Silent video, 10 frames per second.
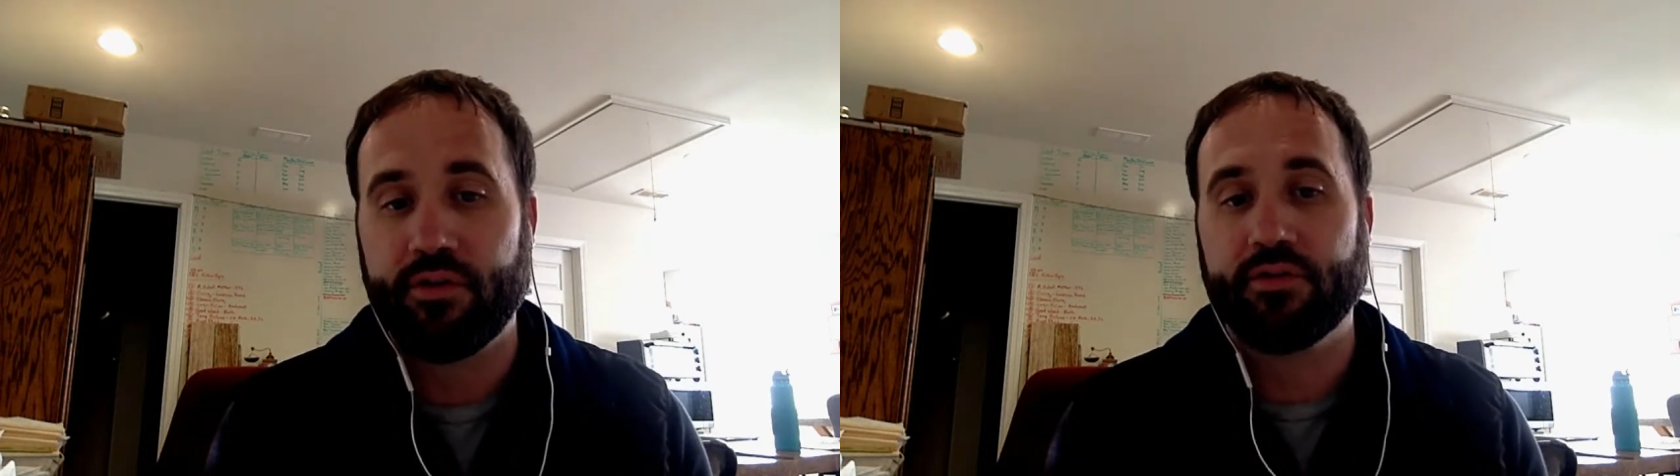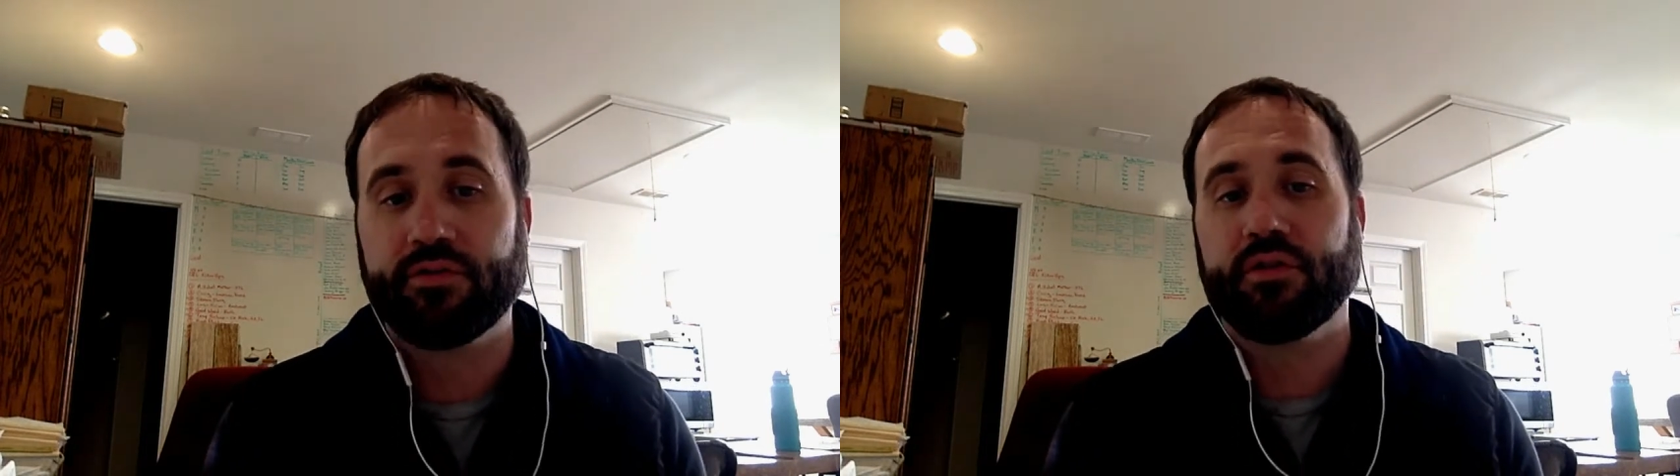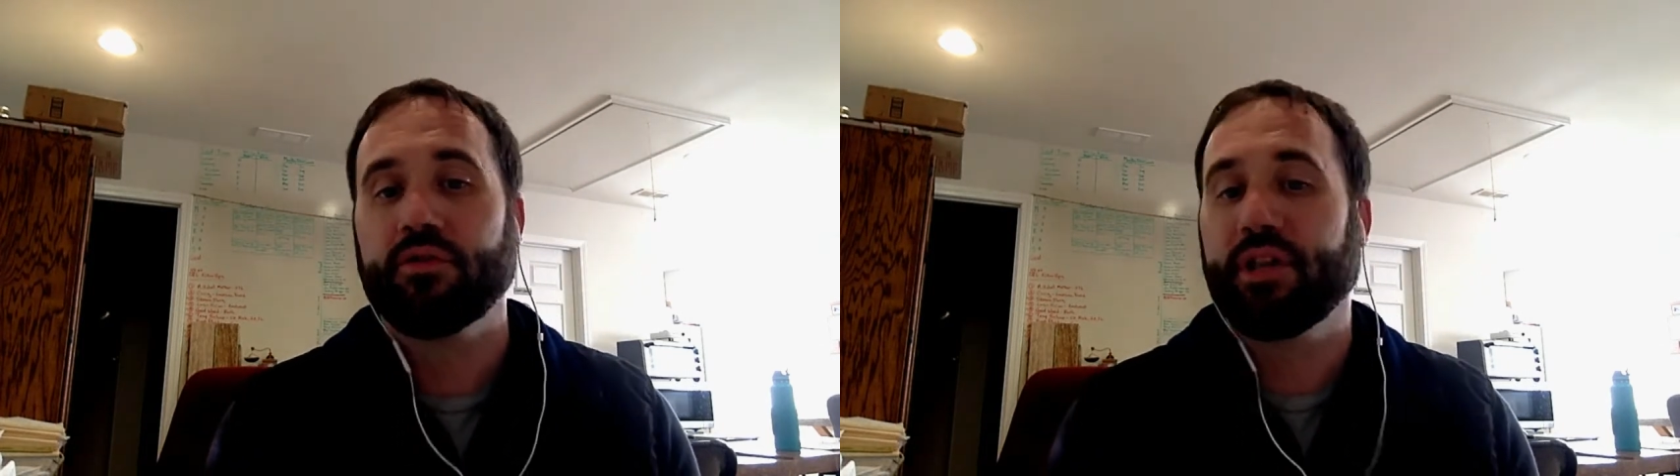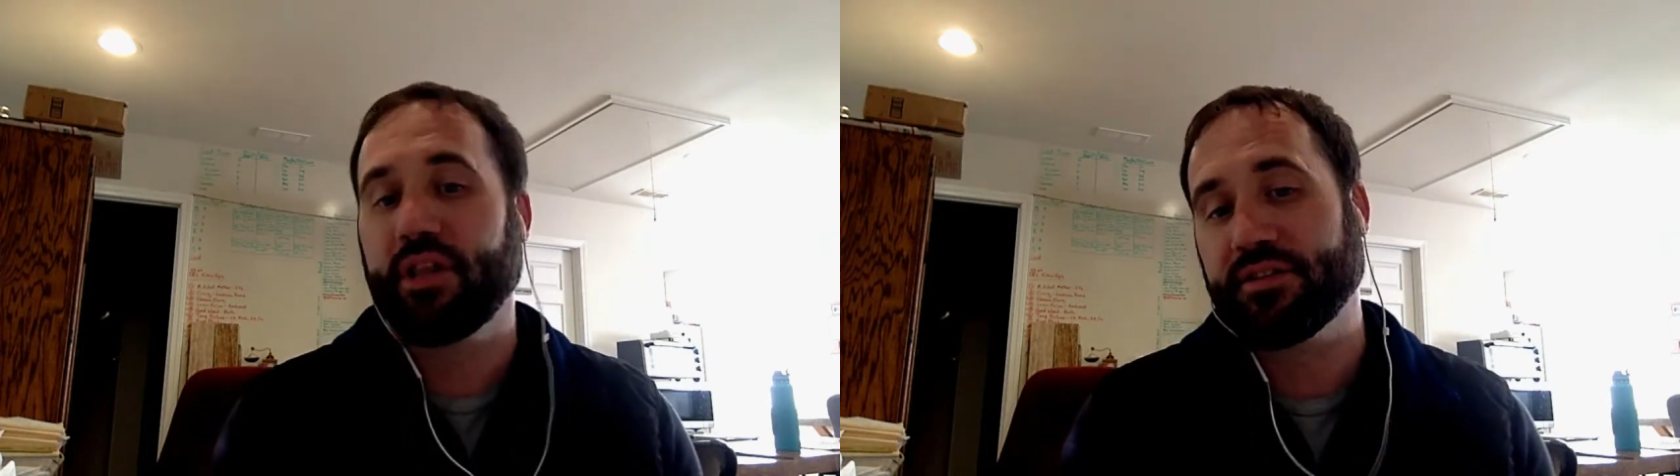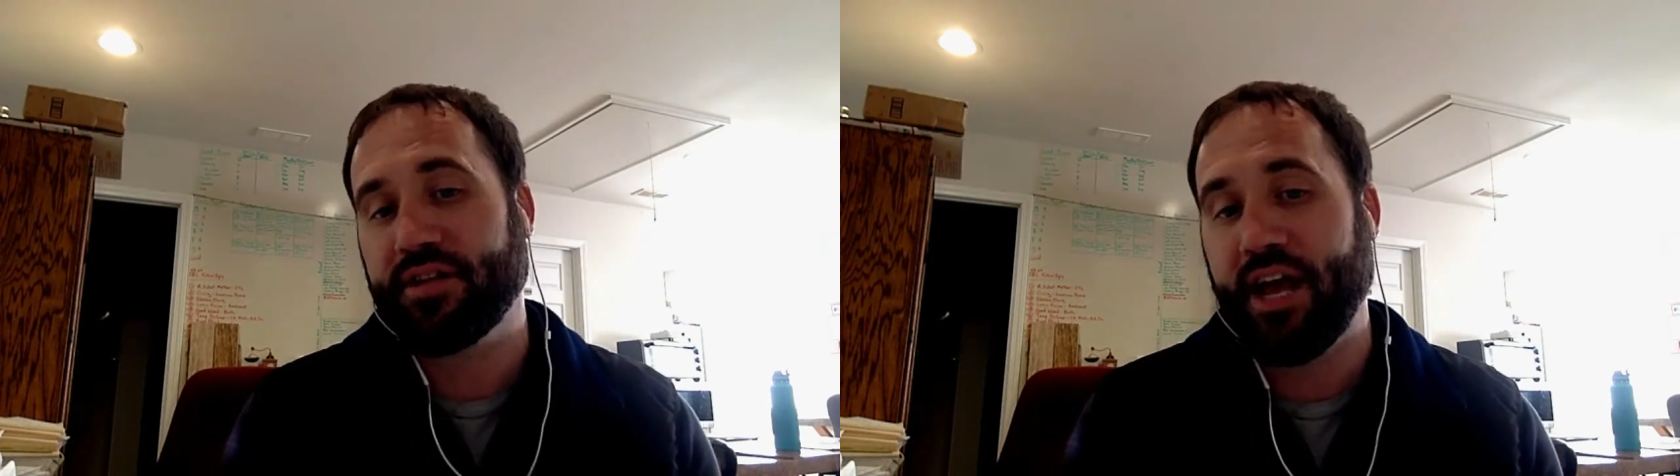there's a little bit
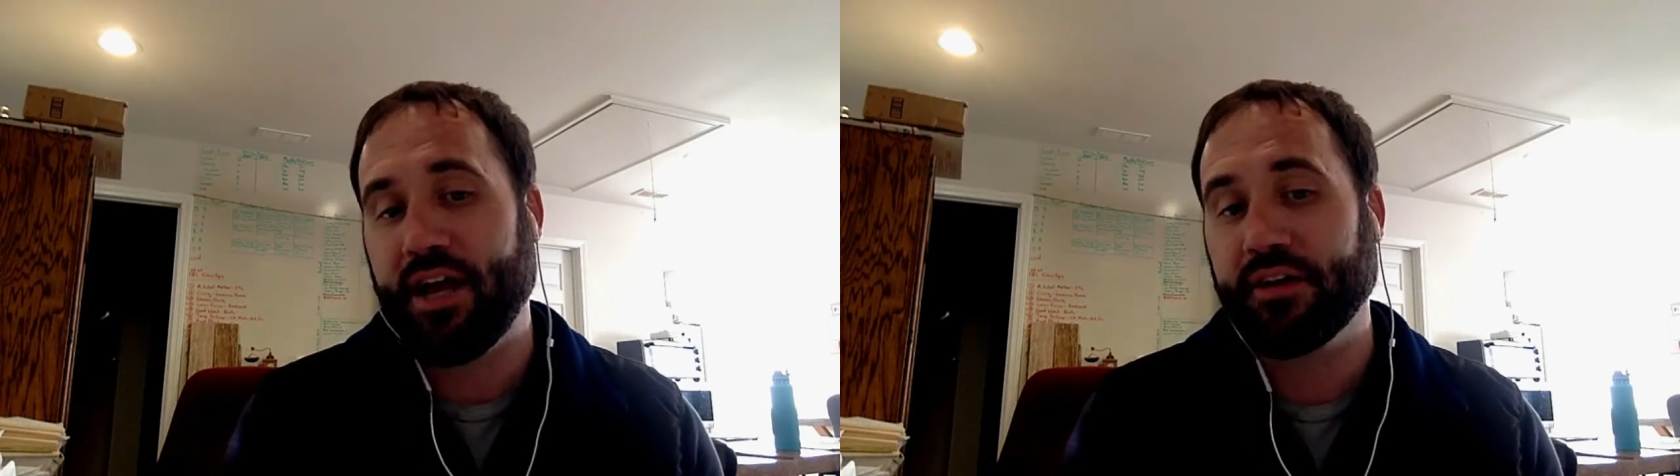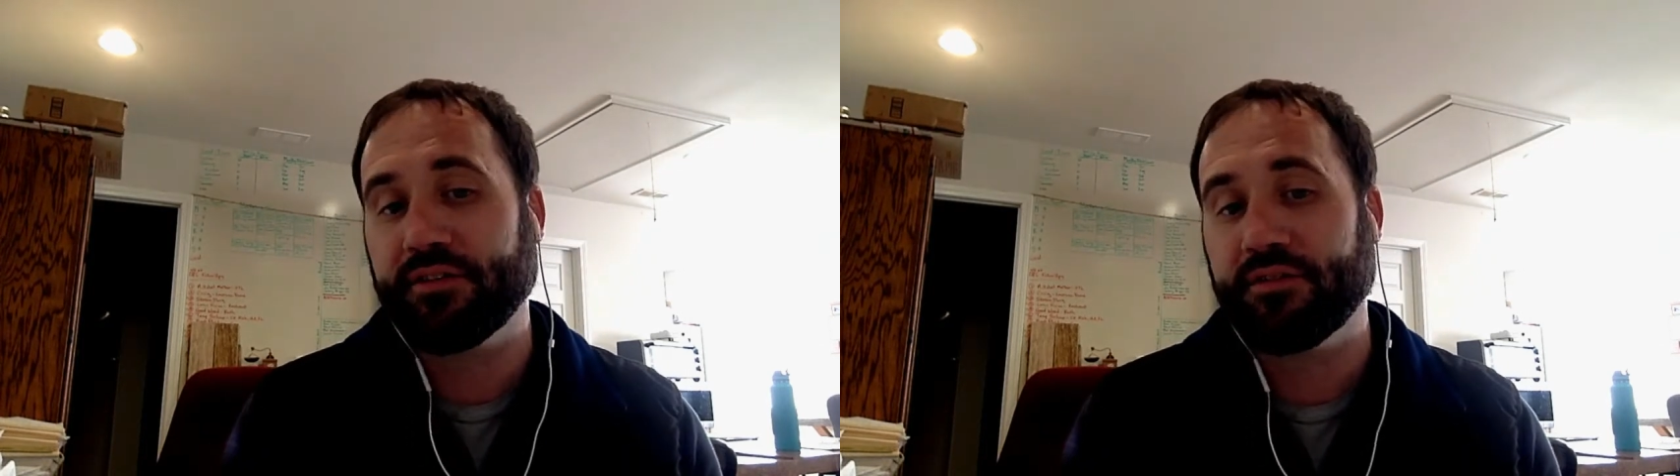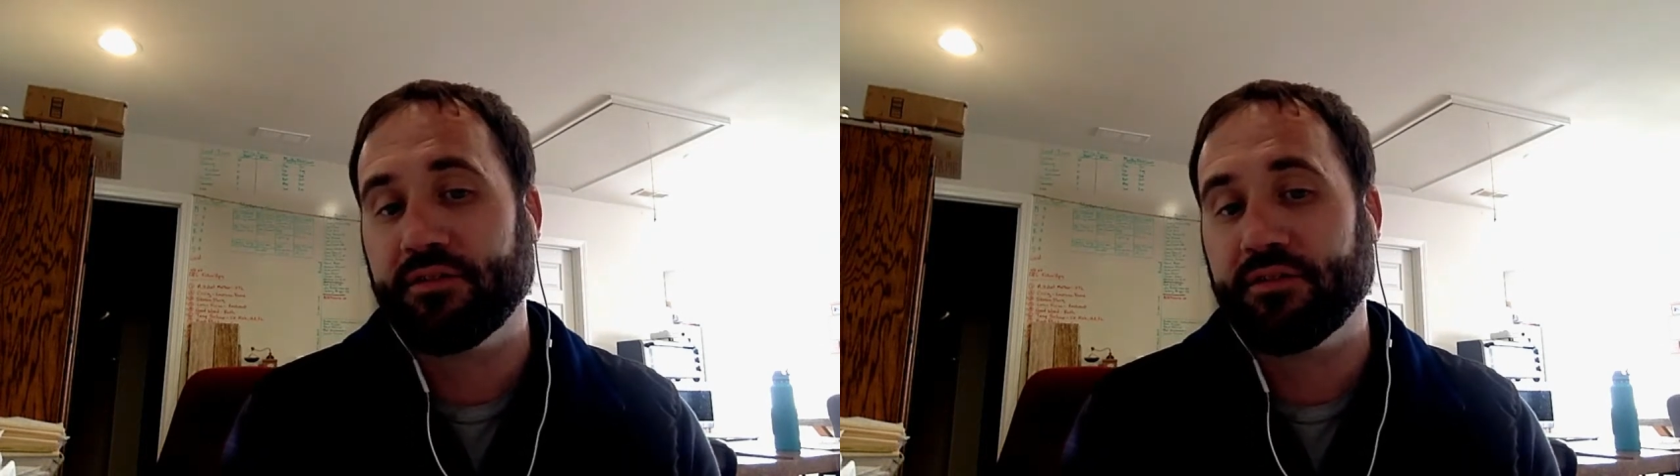less tax.